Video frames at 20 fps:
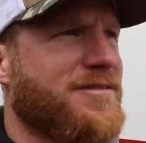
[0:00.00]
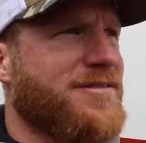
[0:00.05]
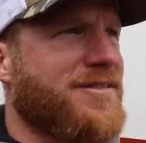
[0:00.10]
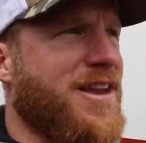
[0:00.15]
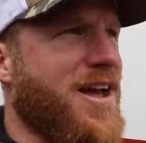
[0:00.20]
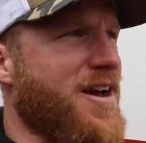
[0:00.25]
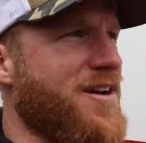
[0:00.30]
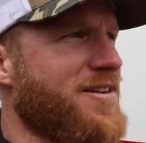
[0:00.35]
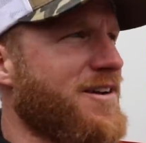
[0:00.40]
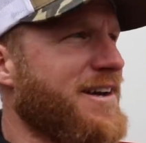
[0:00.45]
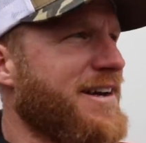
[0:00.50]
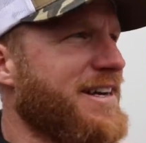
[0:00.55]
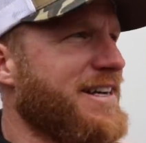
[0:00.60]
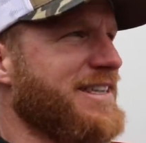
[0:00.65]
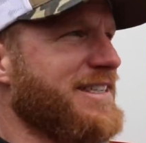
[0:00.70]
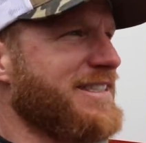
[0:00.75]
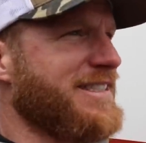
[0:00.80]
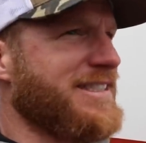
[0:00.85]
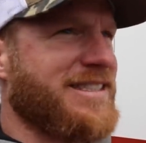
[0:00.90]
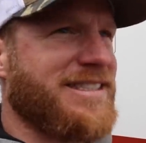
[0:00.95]
No?
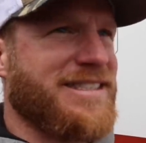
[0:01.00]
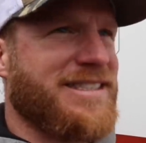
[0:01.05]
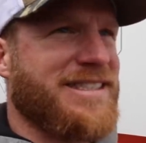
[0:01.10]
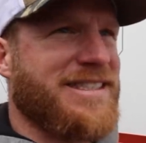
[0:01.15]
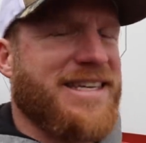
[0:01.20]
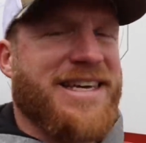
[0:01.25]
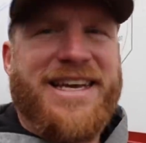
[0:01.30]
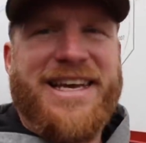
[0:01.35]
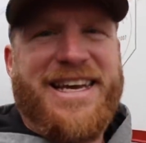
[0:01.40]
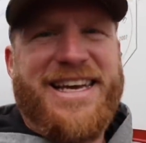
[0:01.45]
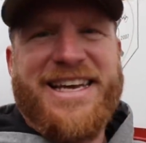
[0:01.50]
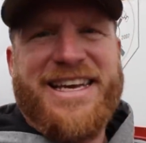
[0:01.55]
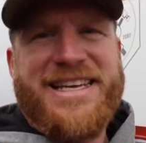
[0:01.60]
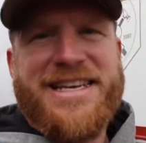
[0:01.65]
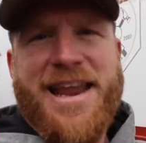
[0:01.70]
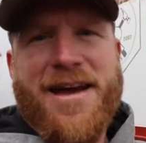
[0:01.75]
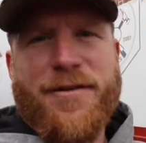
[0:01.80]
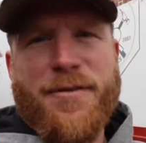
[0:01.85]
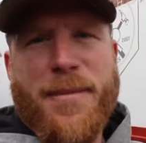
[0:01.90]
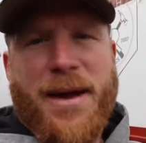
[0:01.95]
No.
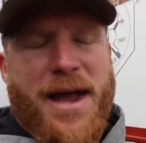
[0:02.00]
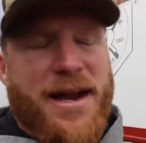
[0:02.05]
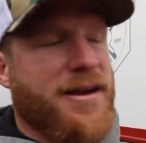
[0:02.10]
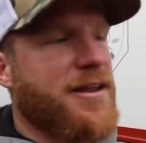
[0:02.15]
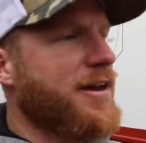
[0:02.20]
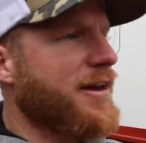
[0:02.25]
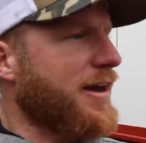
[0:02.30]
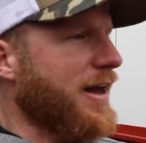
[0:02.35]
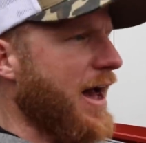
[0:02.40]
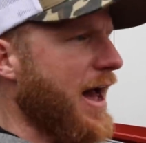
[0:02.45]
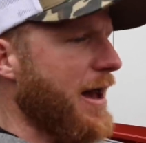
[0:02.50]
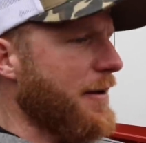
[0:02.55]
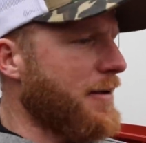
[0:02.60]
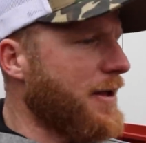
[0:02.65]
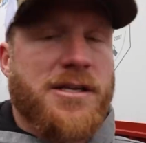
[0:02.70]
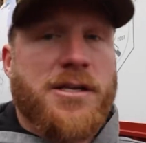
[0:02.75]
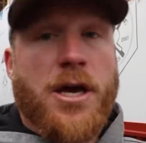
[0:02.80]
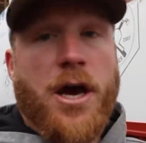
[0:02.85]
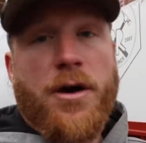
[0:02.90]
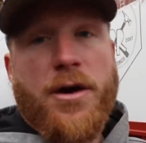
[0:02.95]
Never mind. Uh,
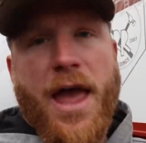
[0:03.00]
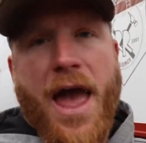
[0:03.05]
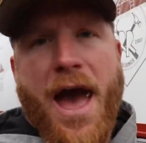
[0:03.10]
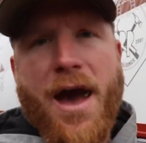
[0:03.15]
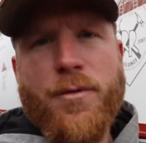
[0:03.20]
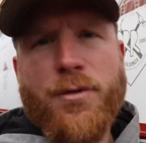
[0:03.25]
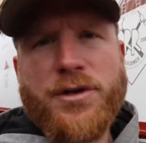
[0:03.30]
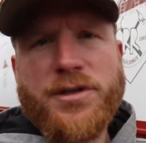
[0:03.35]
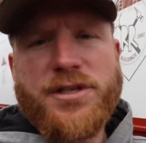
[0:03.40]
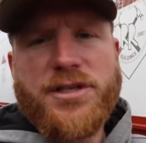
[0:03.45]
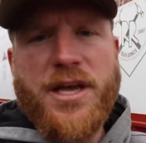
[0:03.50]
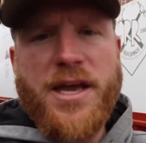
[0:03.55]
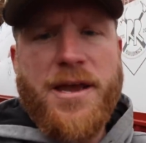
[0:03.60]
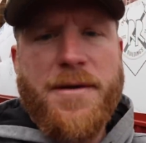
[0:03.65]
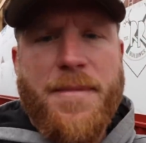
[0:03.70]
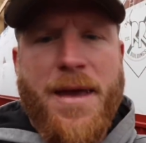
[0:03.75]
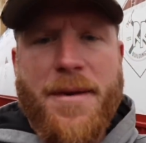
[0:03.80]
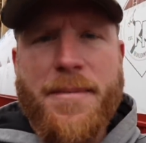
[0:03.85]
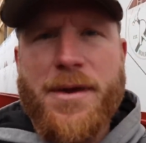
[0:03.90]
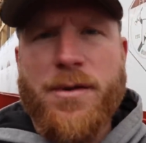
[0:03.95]
so yeah, we'll see.
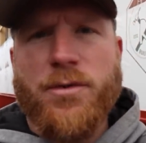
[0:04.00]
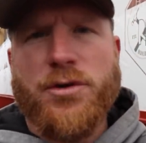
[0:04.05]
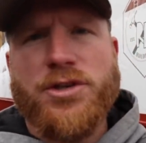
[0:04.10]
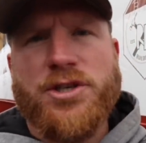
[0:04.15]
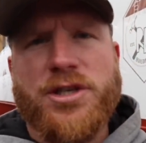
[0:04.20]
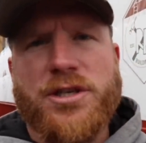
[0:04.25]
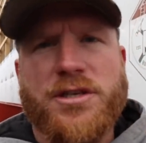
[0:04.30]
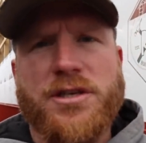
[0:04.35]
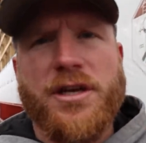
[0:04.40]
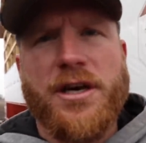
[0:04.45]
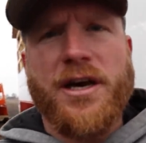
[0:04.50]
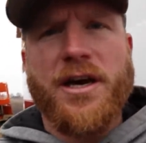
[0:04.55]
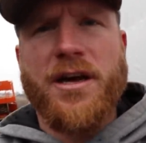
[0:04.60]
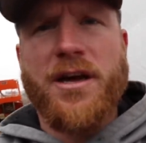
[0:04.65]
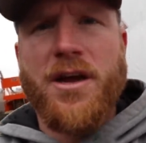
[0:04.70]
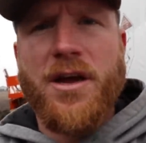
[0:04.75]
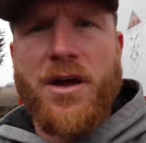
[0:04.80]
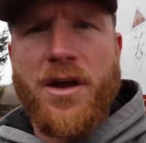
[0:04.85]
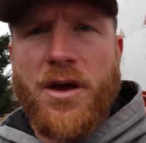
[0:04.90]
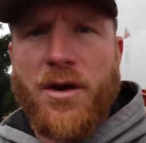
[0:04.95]
Maybe we'll just uh,
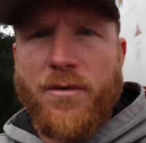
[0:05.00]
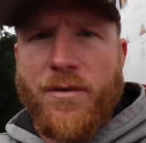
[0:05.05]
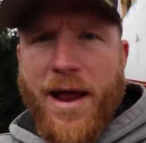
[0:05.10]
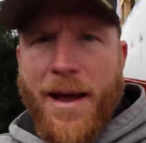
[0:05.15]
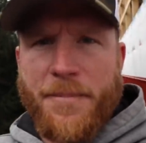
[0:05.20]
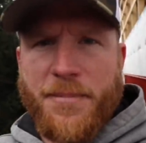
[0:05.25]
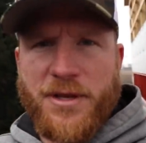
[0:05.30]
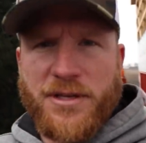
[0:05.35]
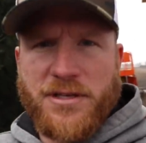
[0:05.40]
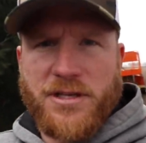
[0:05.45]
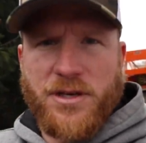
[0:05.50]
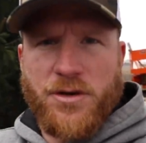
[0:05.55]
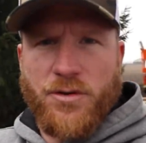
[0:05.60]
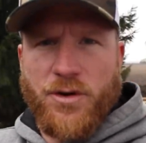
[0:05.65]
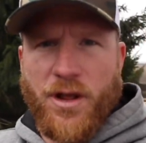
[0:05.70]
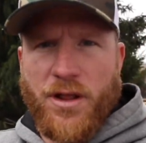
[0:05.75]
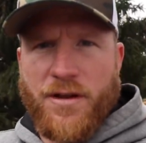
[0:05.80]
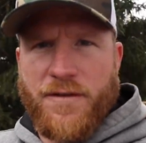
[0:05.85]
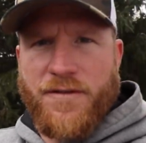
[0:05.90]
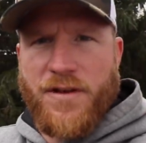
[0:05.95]
wrap this into
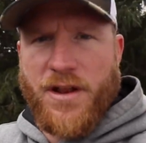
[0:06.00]
another